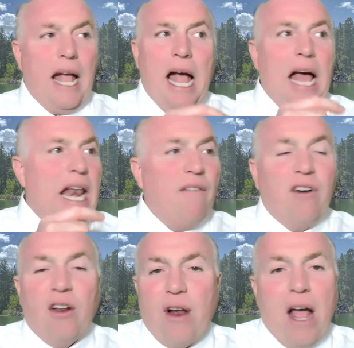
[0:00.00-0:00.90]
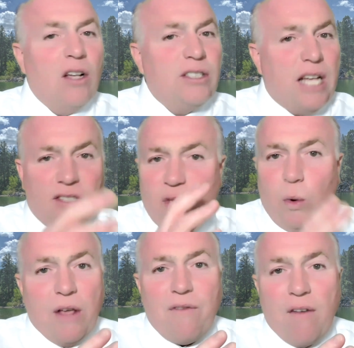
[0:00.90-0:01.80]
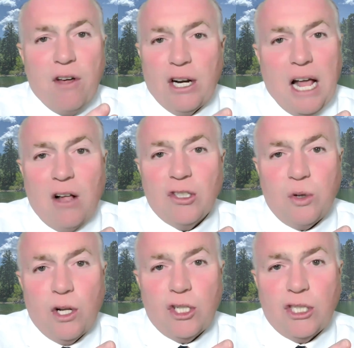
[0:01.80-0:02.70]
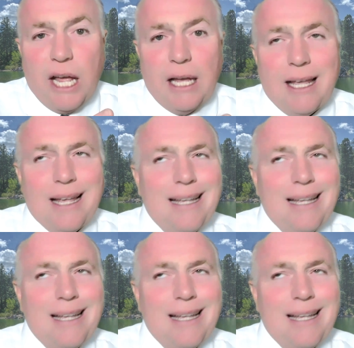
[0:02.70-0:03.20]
and every other house has a 2,500-gallon storage tank,